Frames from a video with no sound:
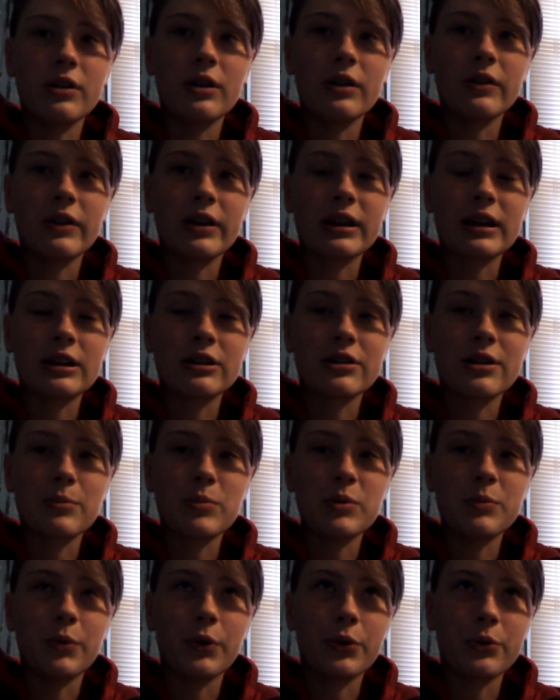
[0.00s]
the like internet
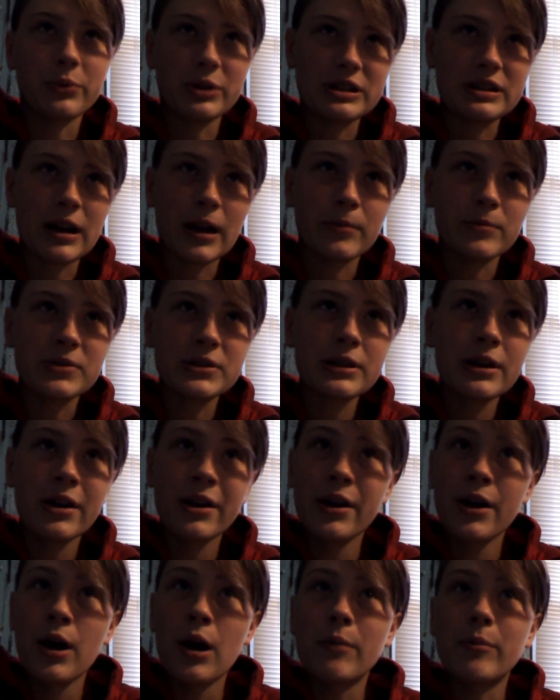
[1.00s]
people three times.
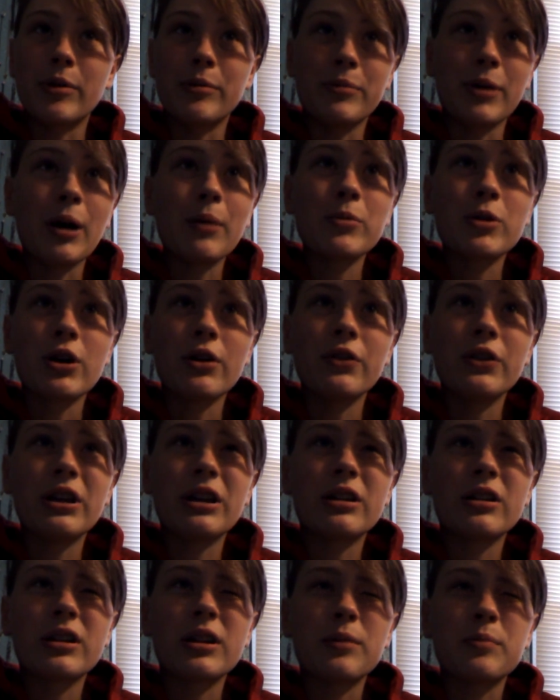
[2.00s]
My mom called the
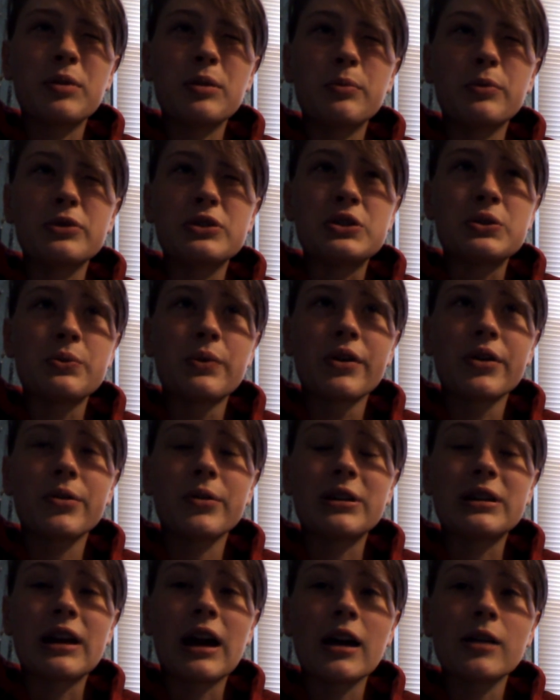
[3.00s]
internet people two or
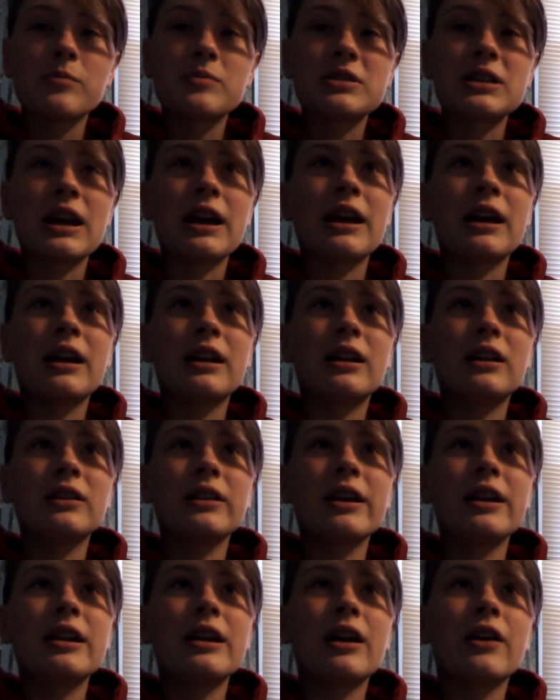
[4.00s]
three times, and a
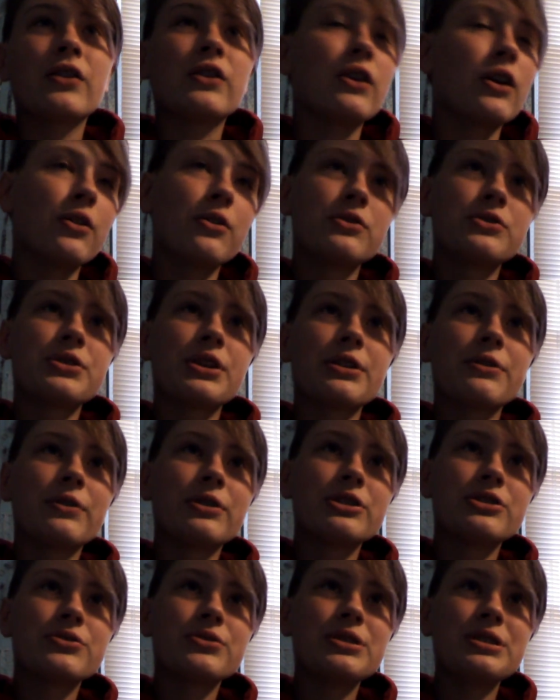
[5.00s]
lady on the other side of
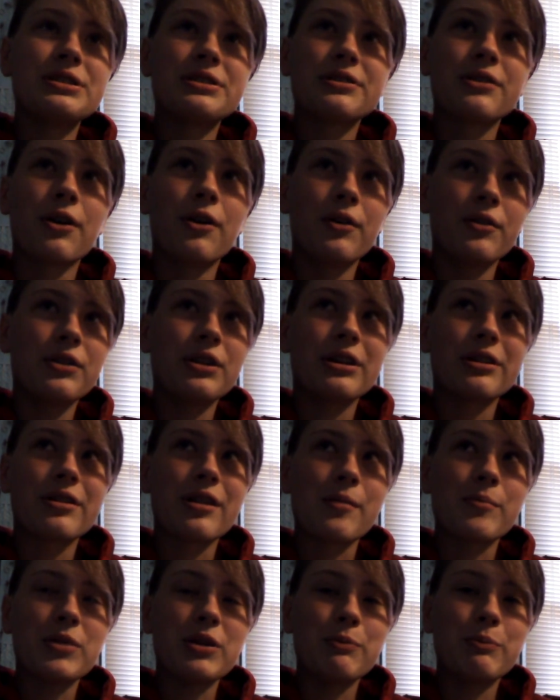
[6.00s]
our street called the
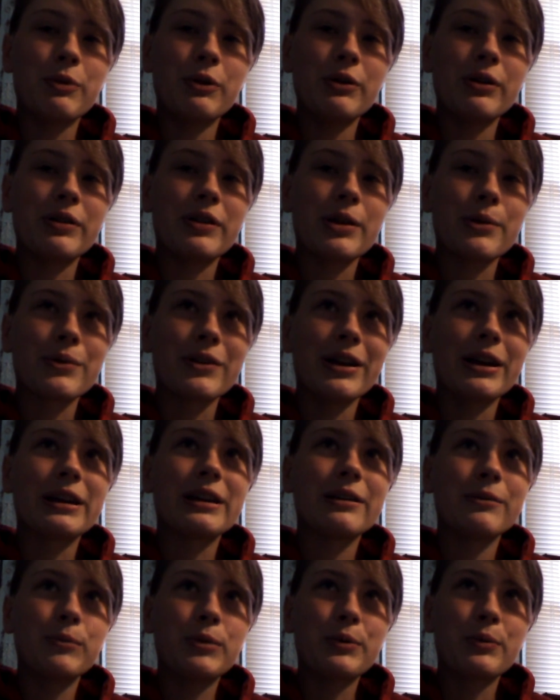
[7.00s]
internet people, and they were
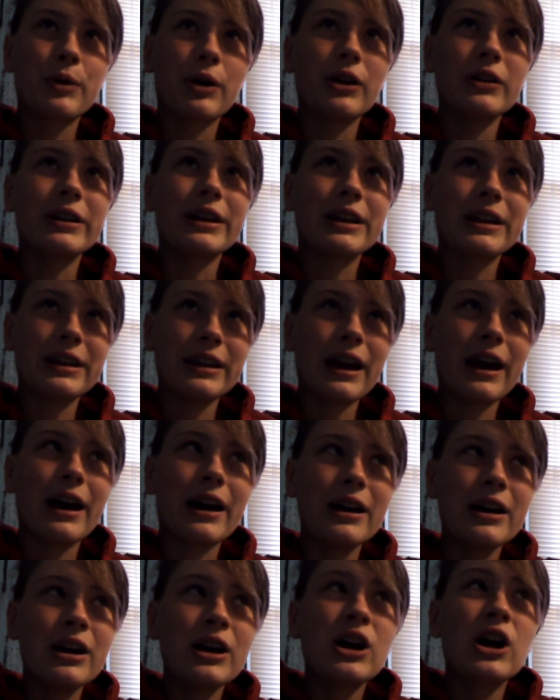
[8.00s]
like, we were all like,
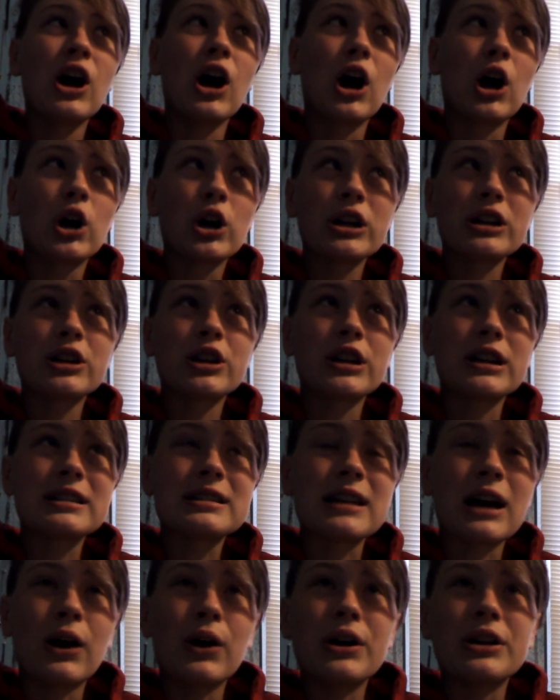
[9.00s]
yeah, our
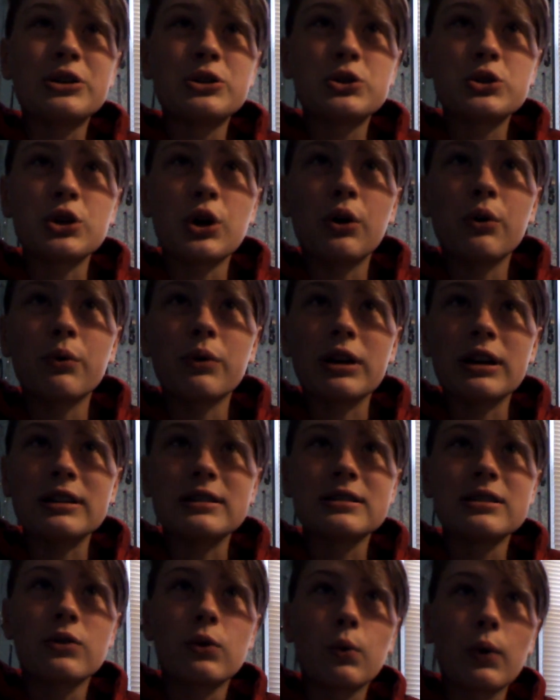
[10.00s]
internet's out, and so
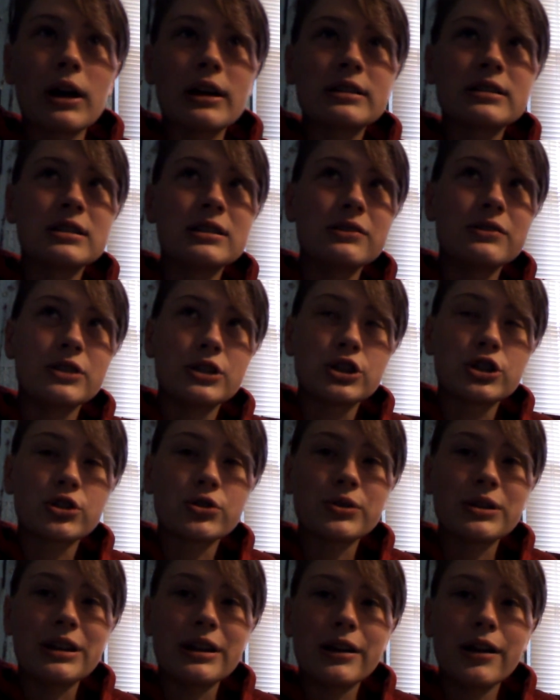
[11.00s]
is the rest of the
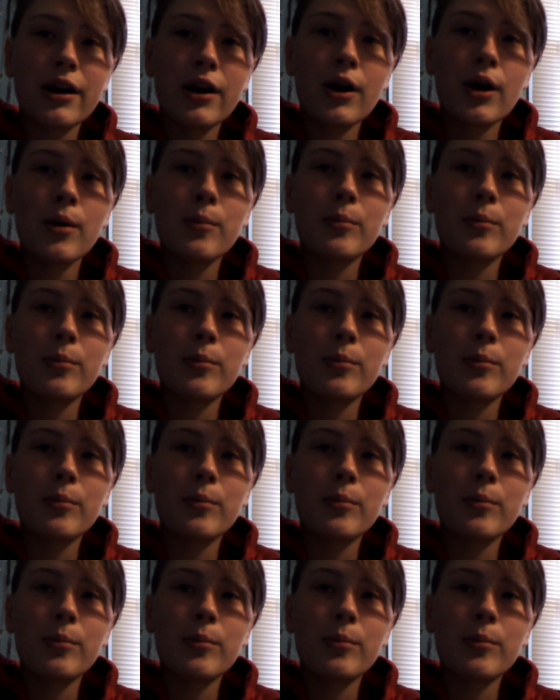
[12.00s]
street.